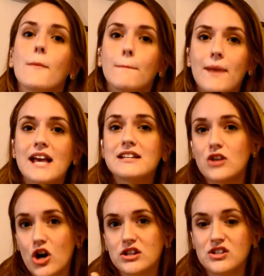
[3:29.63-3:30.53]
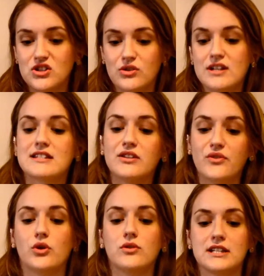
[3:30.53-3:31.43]
based on the student's
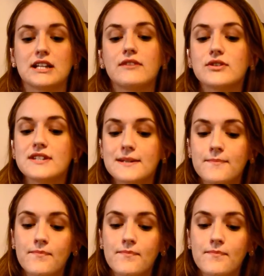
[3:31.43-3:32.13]
difficulty levels.